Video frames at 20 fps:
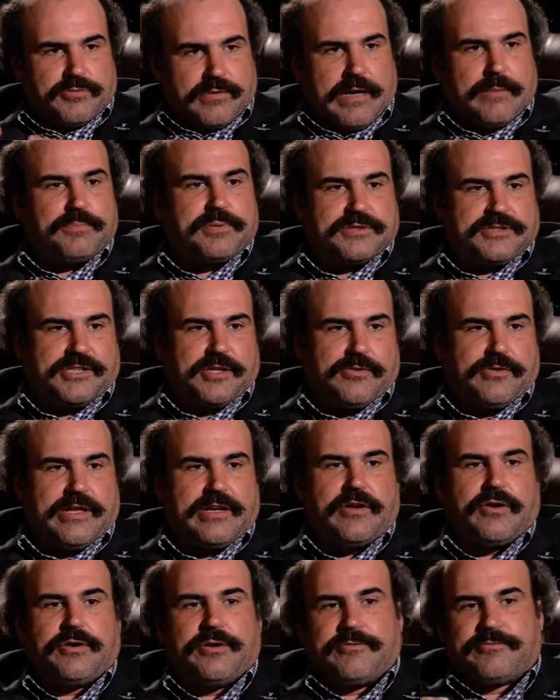Red Platoon. They
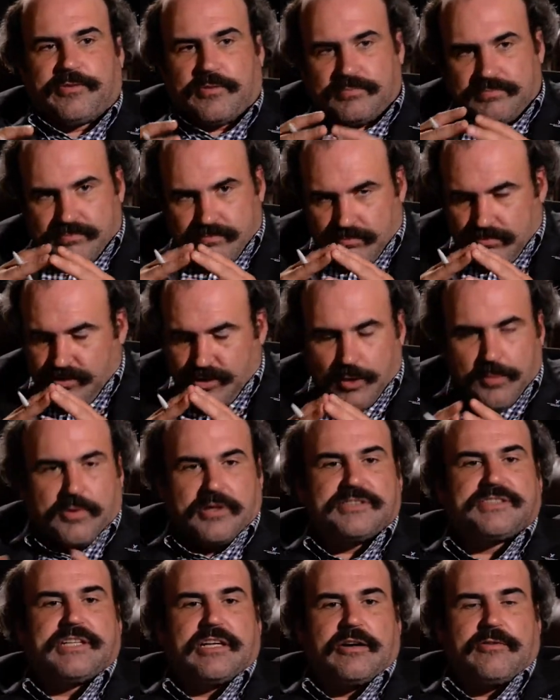know you from
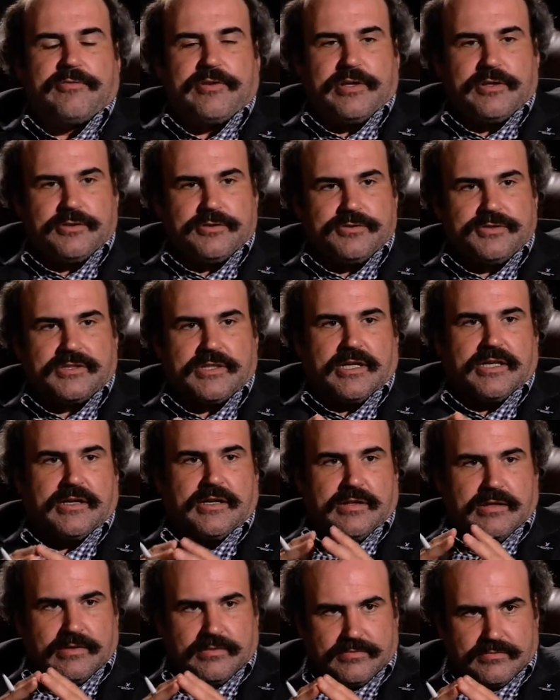numerous interviews
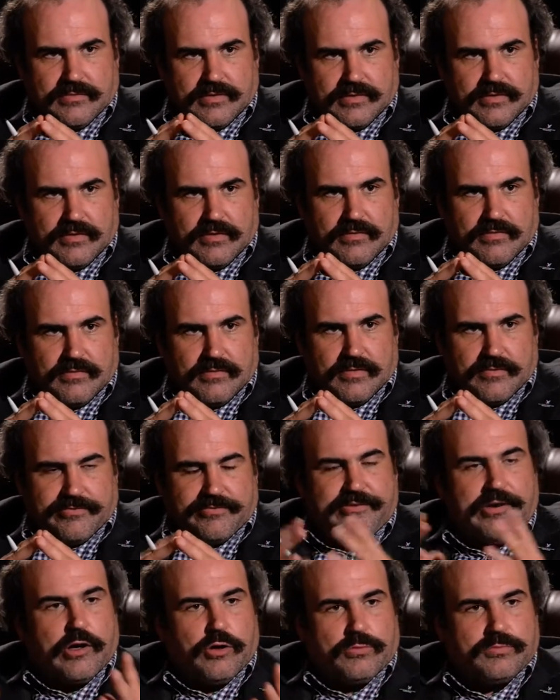and
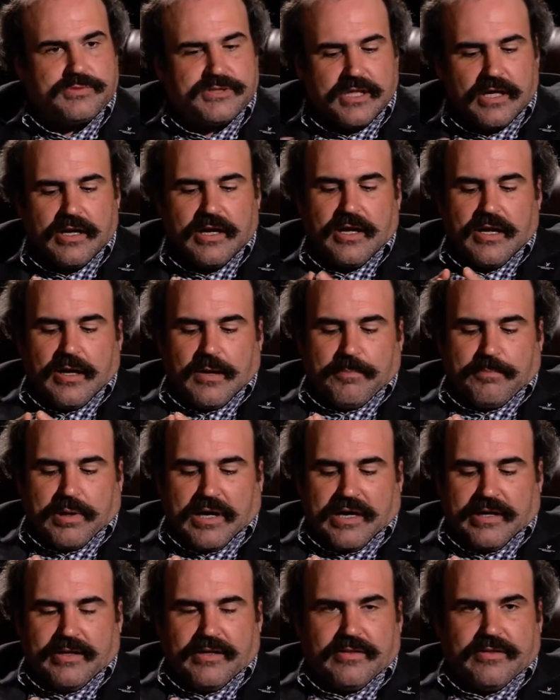films.
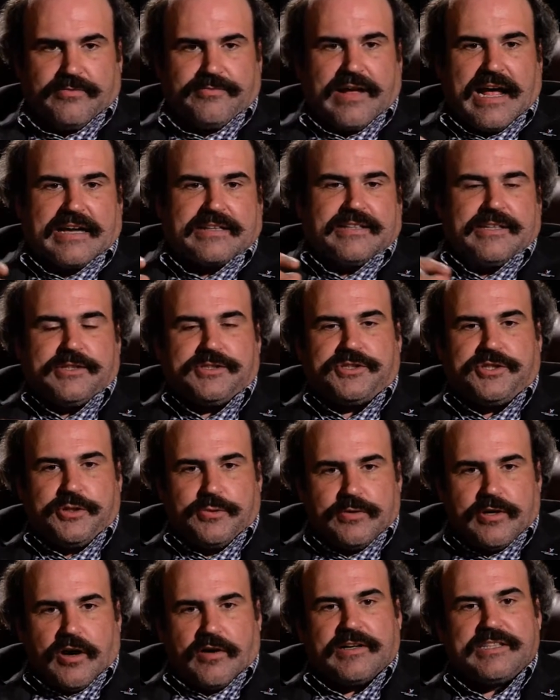But the fact is, you
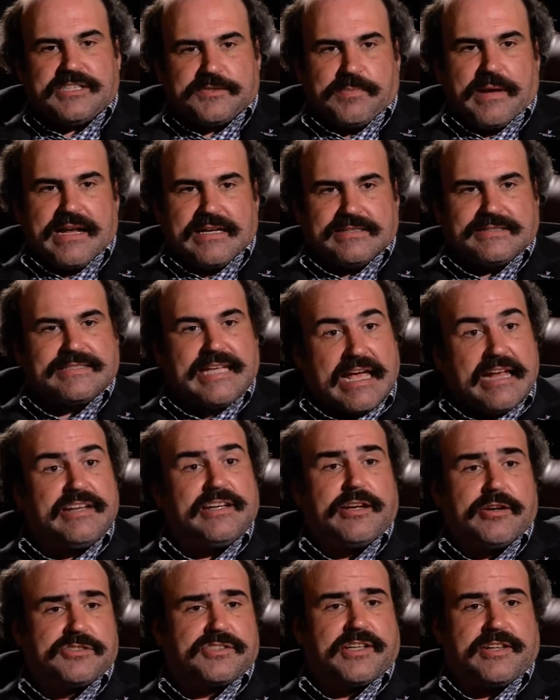had already spent 10
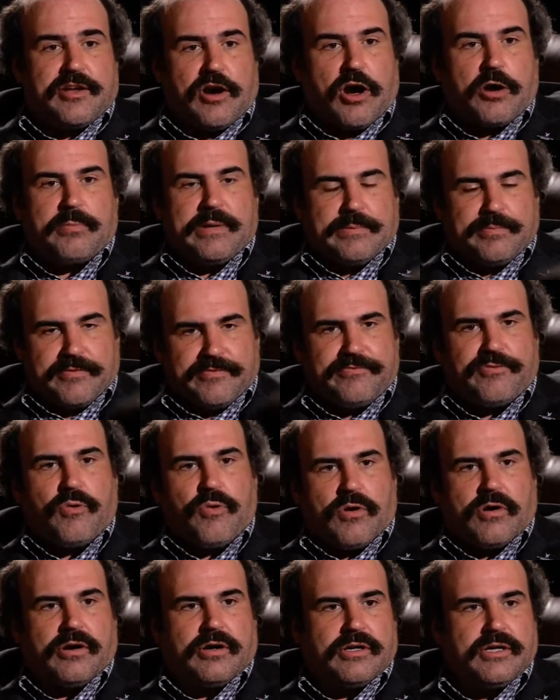years in the Army
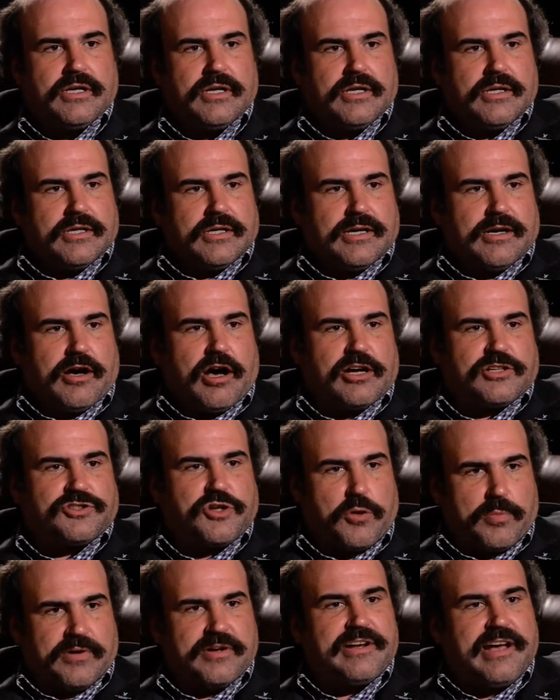before
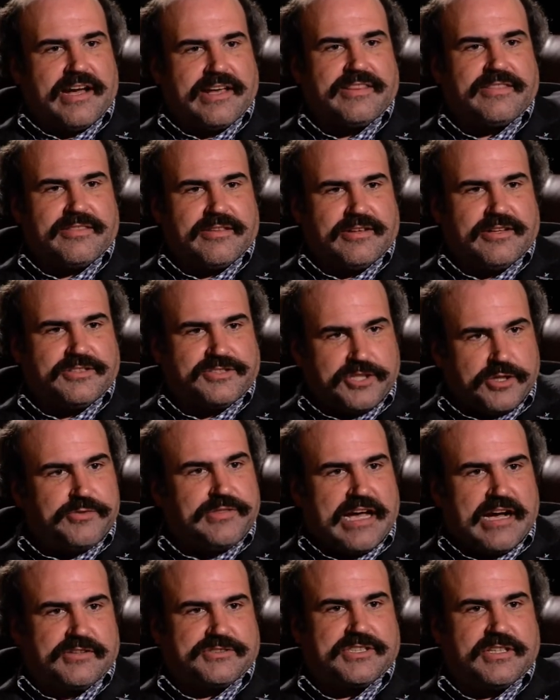October 9th,
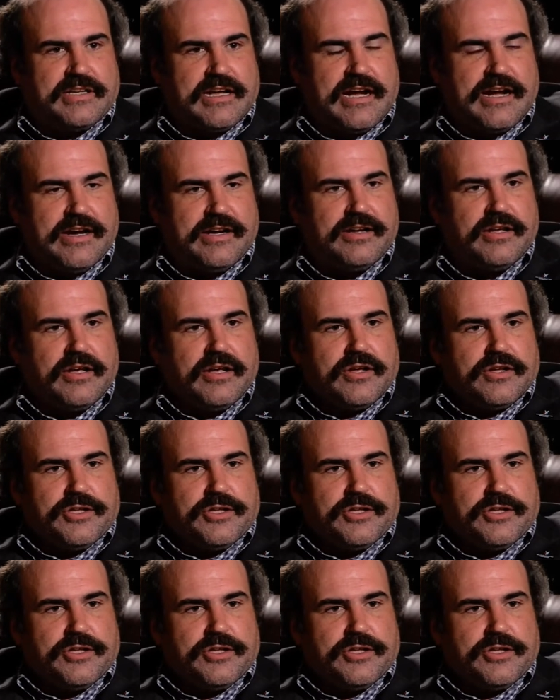2009.